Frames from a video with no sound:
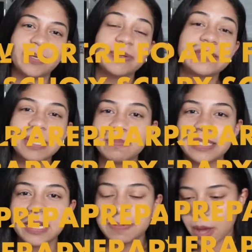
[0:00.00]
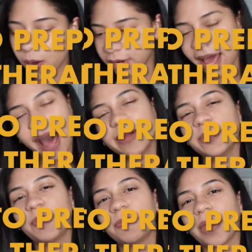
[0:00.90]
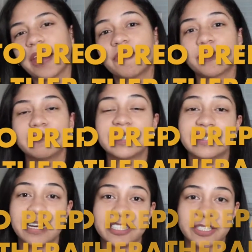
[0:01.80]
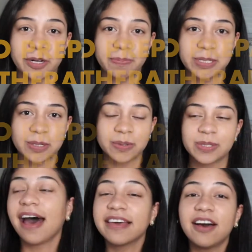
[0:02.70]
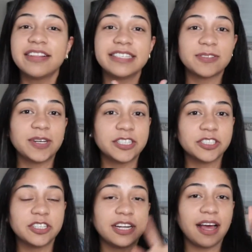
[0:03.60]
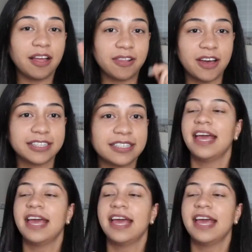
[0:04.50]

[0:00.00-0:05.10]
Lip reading: you some tips on how to prepare for massage therapy school. I got this question a lot,